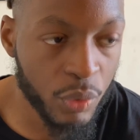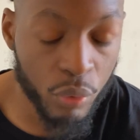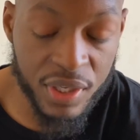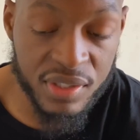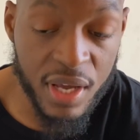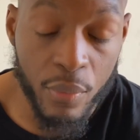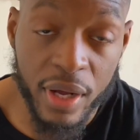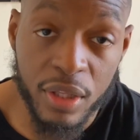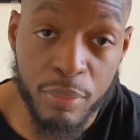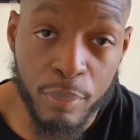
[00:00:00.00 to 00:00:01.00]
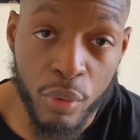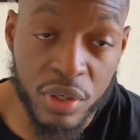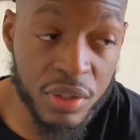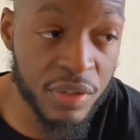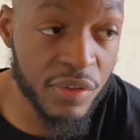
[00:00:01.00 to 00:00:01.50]
is directly
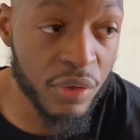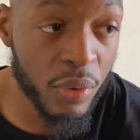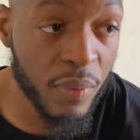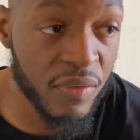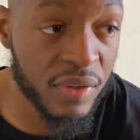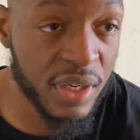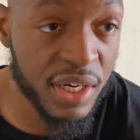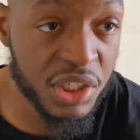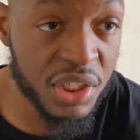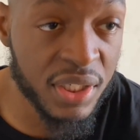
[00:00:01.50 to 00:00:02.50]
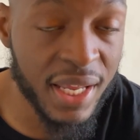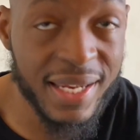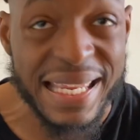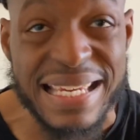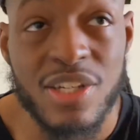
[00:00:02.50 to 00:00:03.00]
proportionate to your revelation
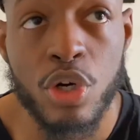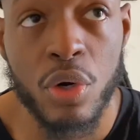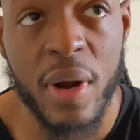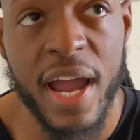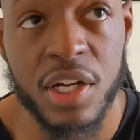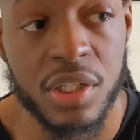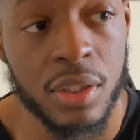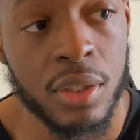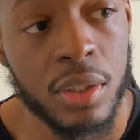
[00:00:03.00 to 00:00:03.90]
and interaction